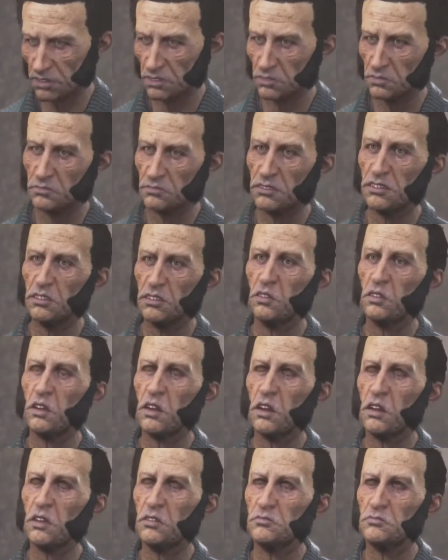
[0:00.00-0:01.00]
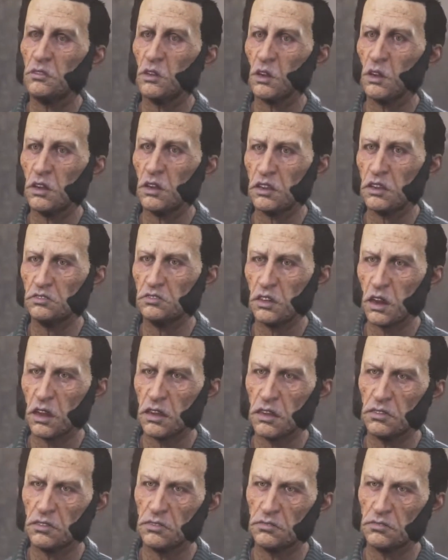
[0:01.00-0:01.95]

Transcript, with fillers: hmm. give me one portion.